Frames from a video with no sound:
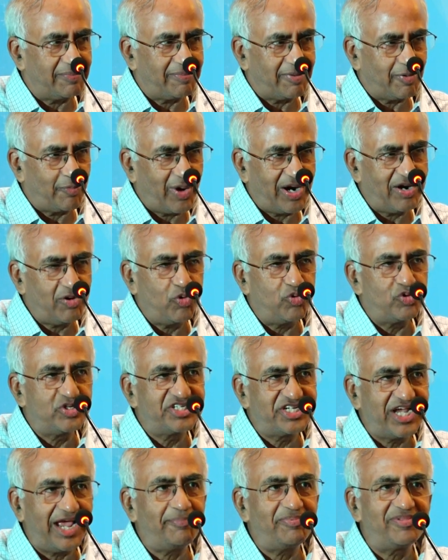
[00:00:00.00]
one who
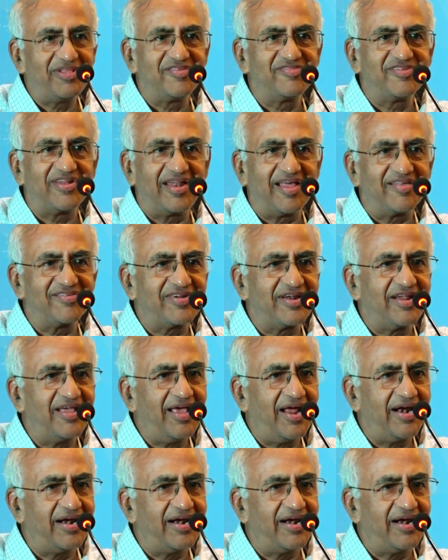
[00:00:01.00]
shaped this industry.